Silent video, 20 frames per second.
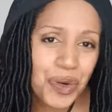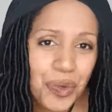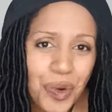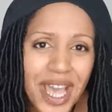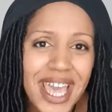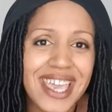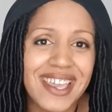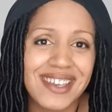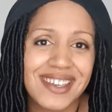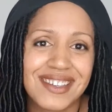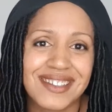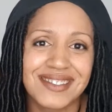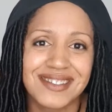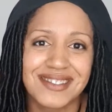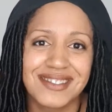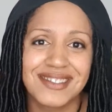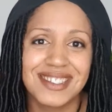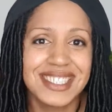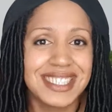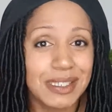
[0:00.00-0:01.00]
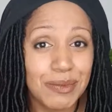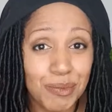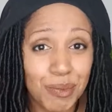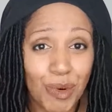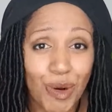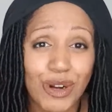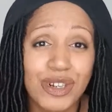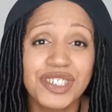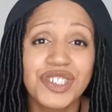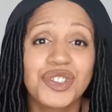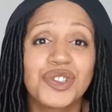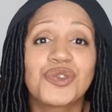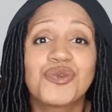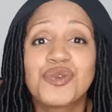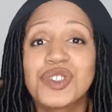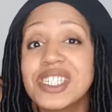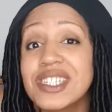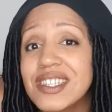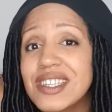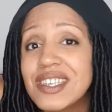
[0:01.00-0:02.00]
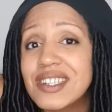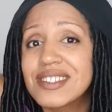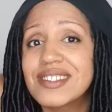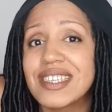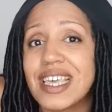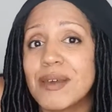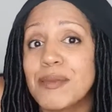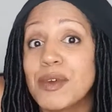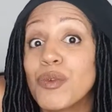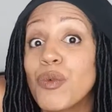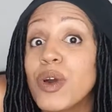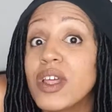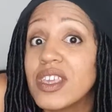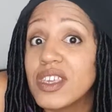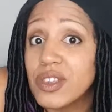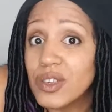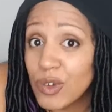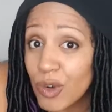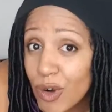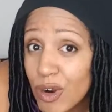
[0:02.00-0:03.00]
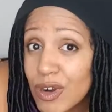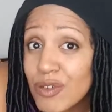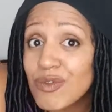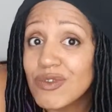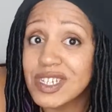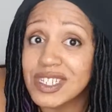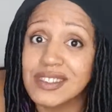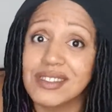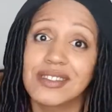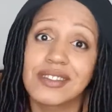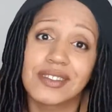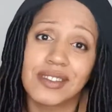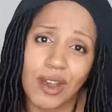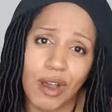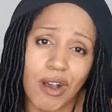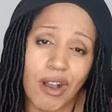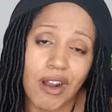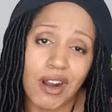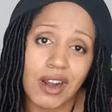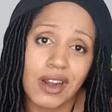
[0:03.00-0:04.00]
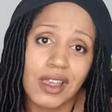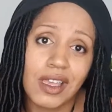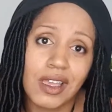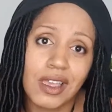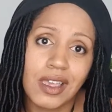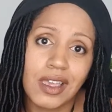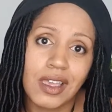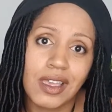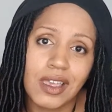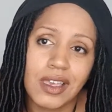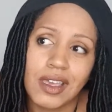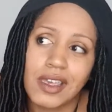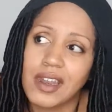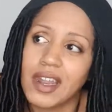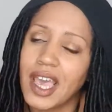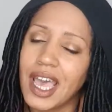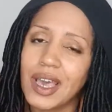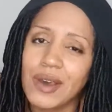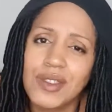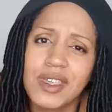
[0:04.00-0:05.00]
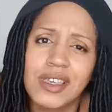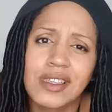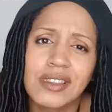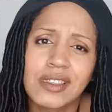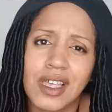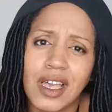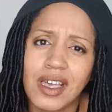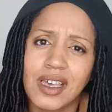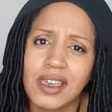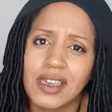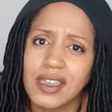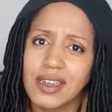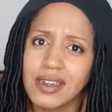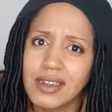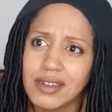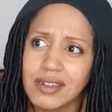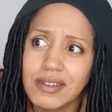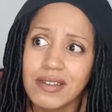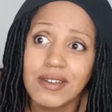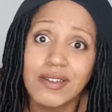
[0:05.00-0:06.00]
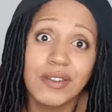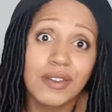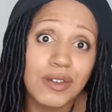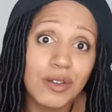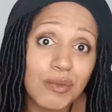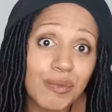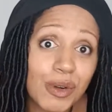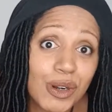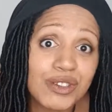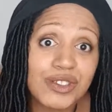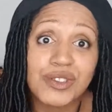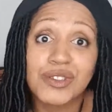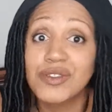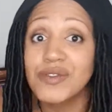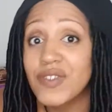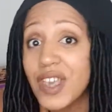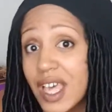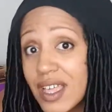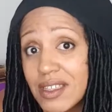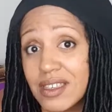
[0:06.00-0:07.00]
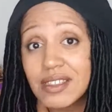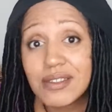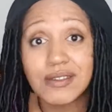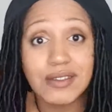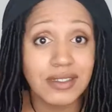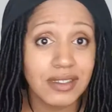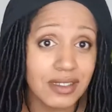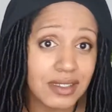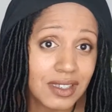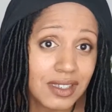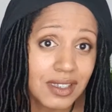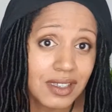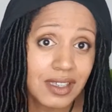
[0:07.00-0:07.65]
way, it's important to really examine what your reasons are and how they align to your personal values.